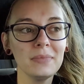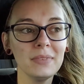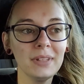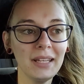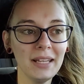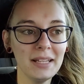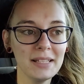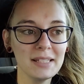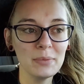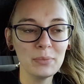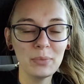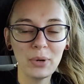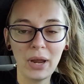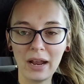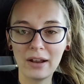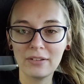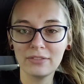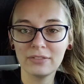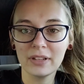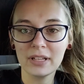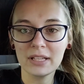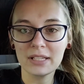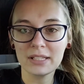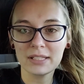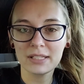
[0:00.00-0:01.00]
eat some
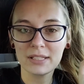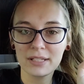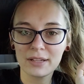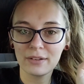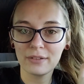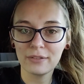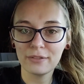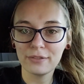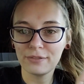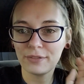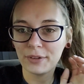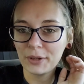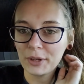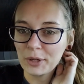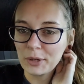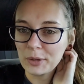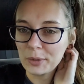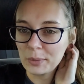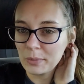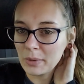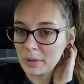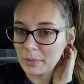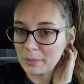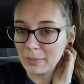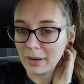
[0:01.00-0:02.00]
breakfast,
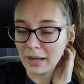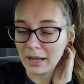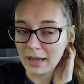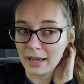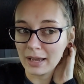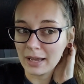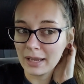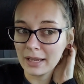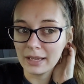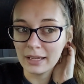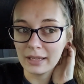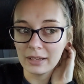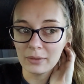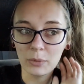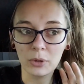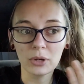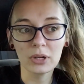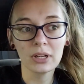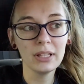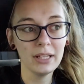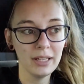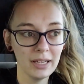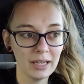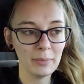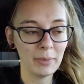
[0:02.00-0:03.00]
film my, well,
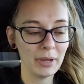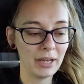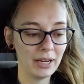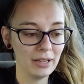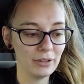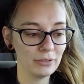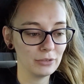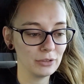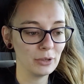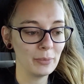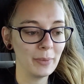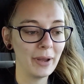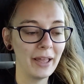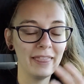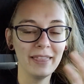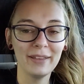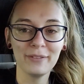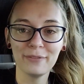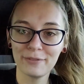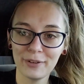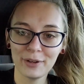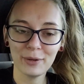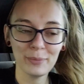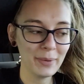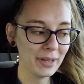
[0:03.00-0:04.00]
clean up my nail room, and then
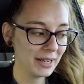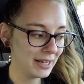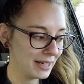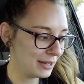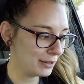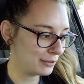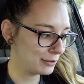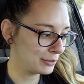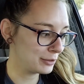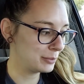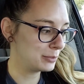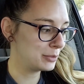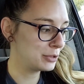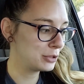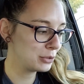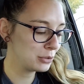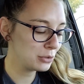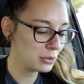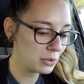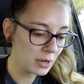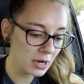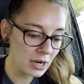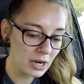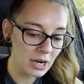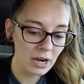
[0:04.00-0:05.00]
film my nail room
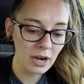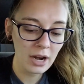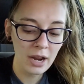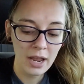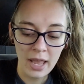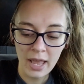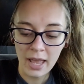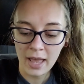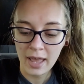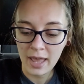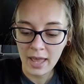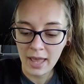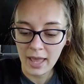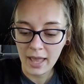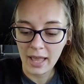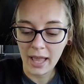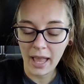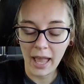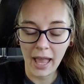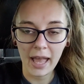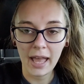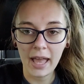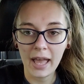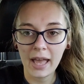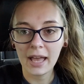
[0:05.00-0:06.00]
tour
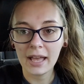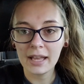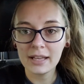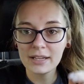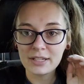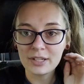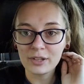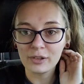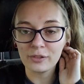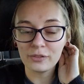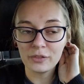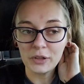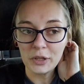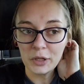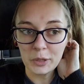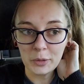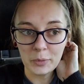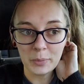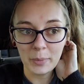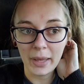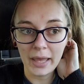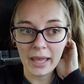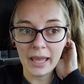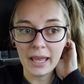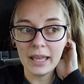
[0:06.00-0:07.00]
and
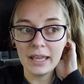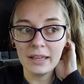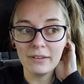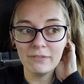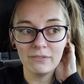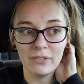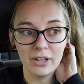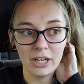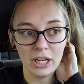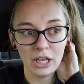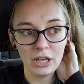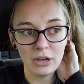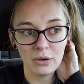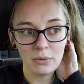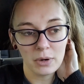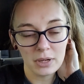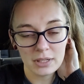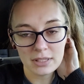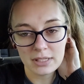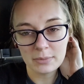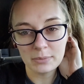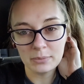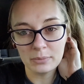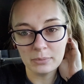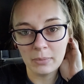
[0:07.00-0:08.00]
film a video on
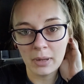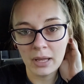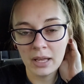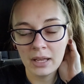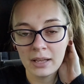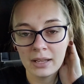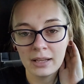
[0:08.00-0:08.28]
some